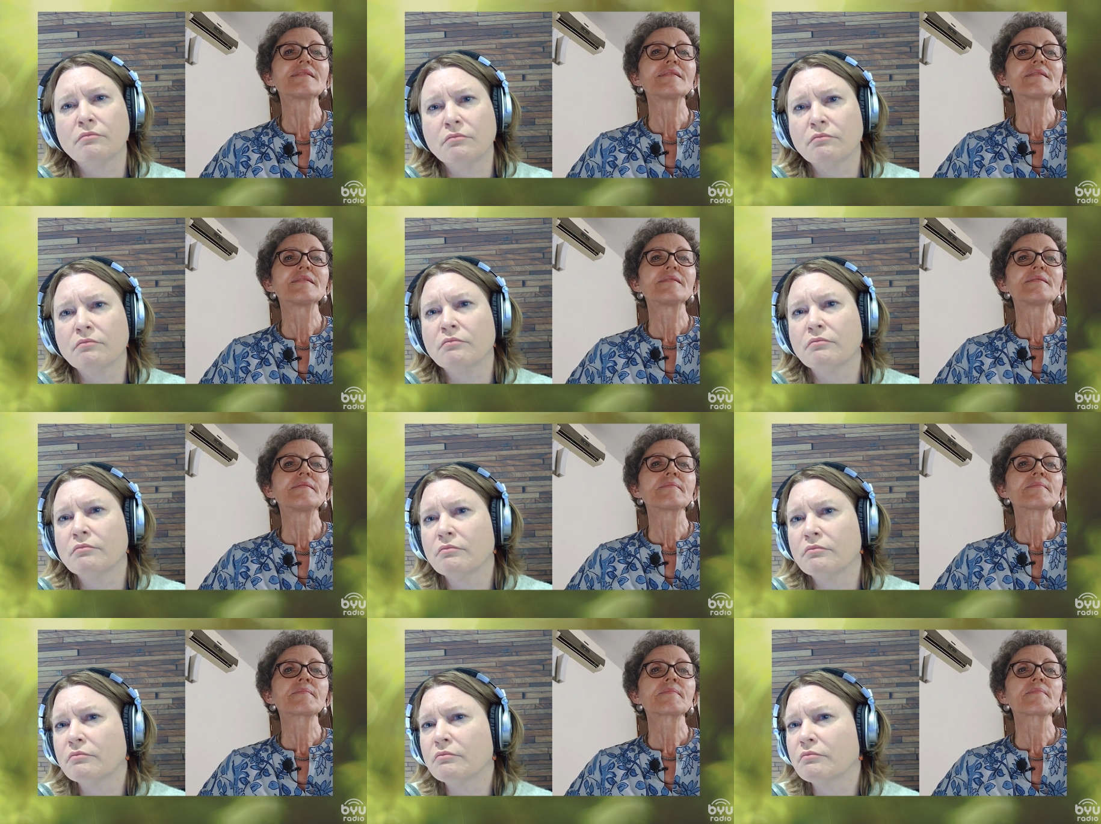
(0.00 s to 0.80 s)

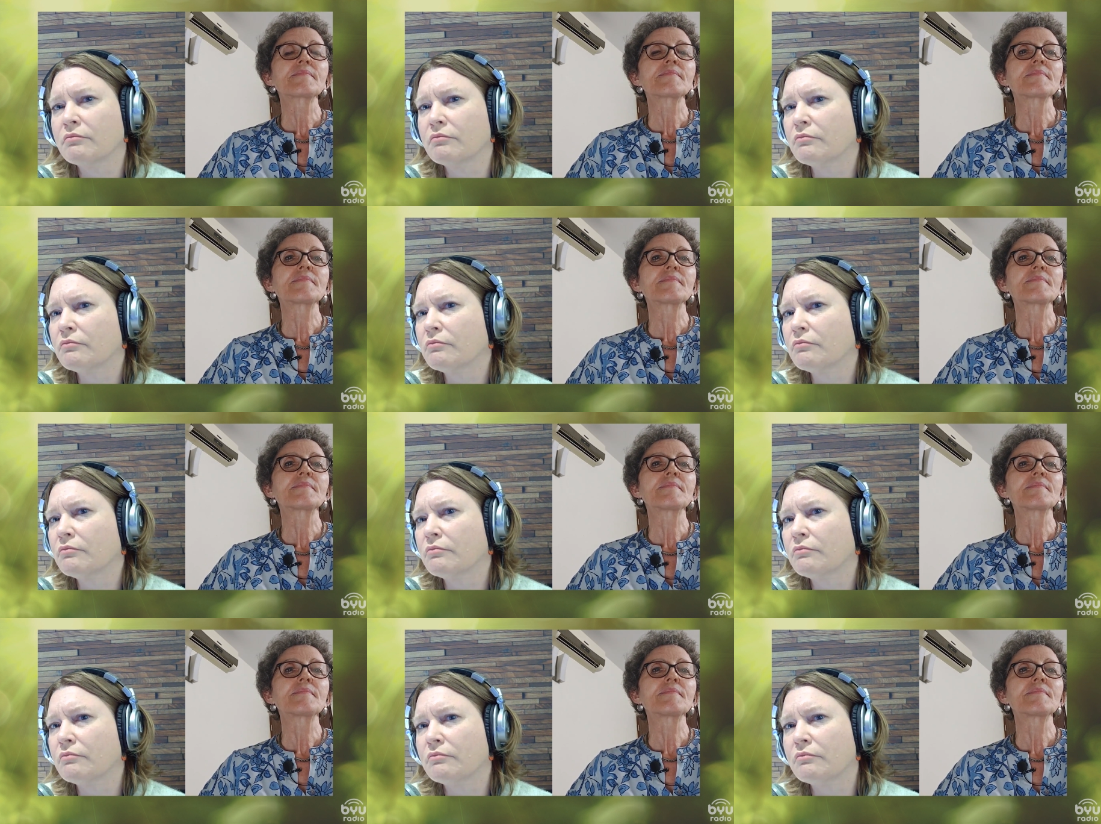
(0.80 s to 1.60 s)

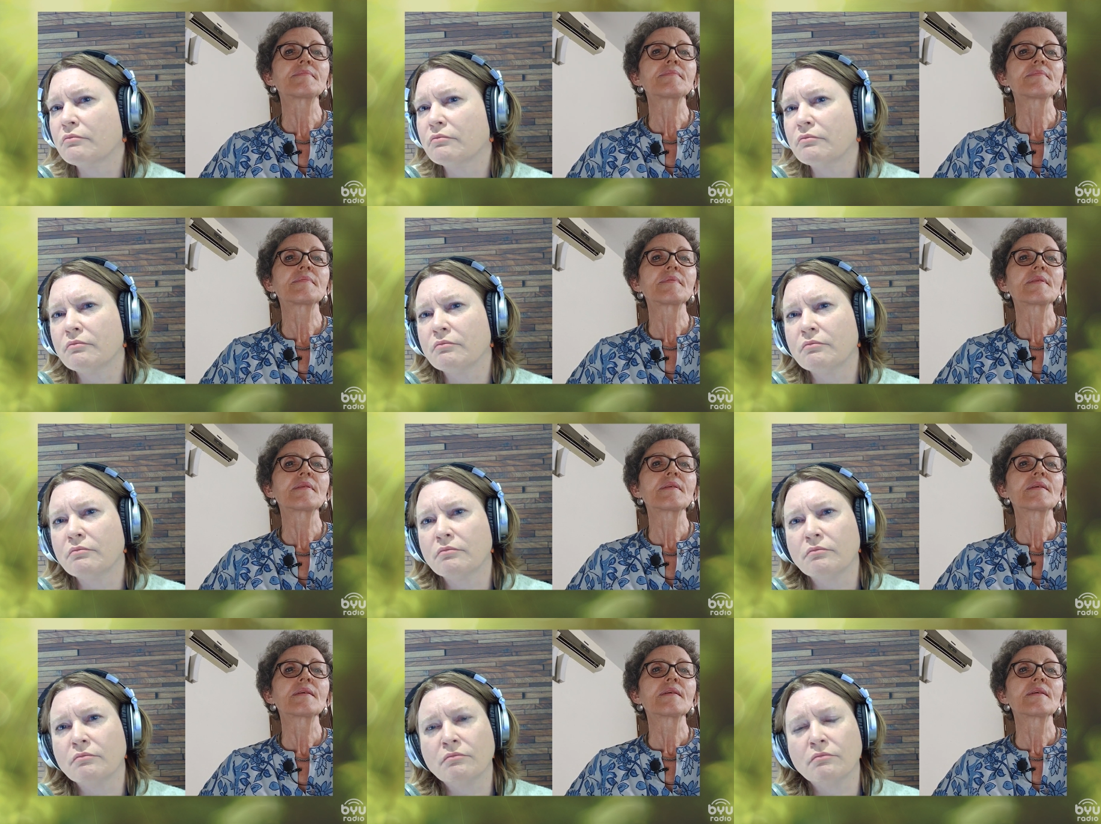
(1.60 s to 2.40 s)

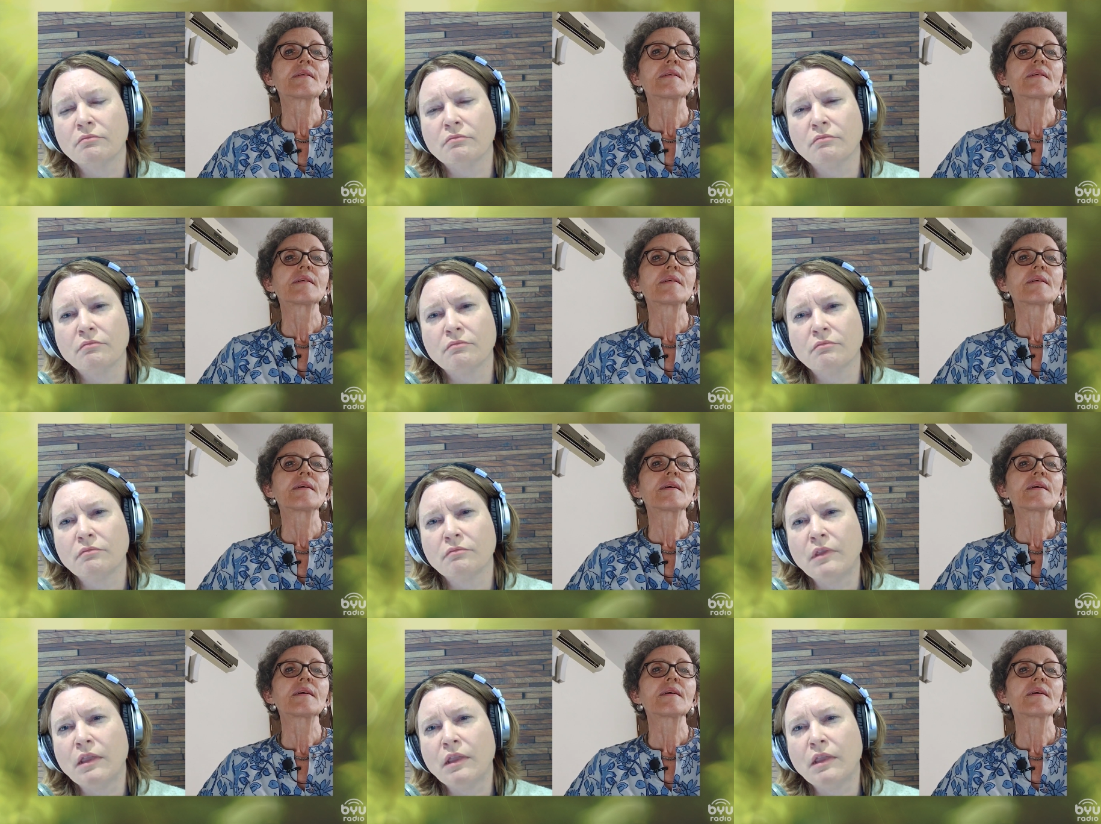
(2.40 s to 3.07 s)
[no speech]